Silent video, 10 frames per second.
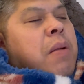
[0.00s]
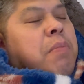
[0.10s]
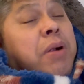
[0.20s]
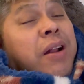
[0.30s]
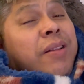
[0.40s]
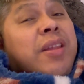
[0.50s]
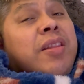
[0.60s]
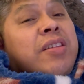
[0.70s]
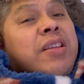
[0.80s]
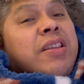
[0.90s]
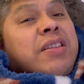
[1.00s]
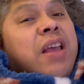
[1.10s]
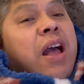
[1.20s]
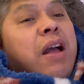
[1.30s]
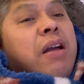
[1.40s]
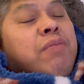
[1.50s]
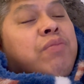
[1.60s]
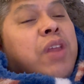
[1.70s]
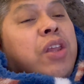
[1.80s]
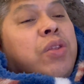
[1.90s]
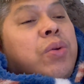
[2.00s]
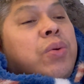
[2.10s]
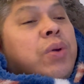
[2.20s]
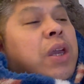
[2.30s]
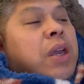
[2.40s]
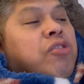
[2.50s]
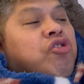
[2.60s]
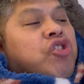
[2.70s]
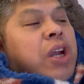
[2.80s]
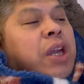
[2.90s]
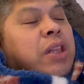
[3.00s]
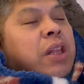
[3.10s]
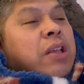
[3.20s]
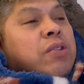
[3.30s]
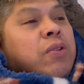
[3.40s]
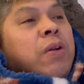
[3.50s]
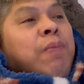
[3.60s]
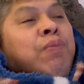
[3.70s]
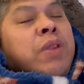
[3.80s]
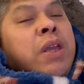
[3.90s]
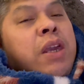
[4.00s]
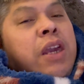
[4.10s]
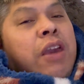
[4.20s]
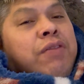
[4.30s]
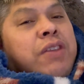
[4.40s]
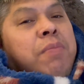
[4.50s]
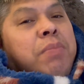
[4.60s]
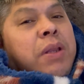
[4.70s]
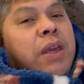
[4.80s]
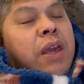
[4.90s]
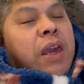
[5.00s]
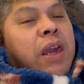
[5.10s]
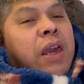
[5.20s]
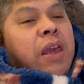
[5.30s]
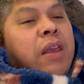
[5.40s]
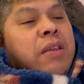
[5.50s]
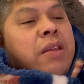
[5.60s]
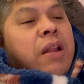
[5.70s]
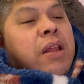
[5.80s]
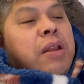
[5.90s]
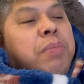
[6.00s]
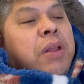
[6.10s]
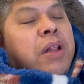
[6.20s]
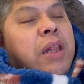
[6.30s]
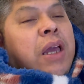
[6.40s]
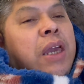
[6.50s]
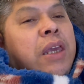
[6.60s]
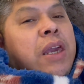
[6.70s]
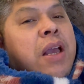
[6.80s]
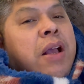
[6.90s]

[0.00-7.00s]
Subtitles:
Apparently this is they do in China. So if somebody is a little bit like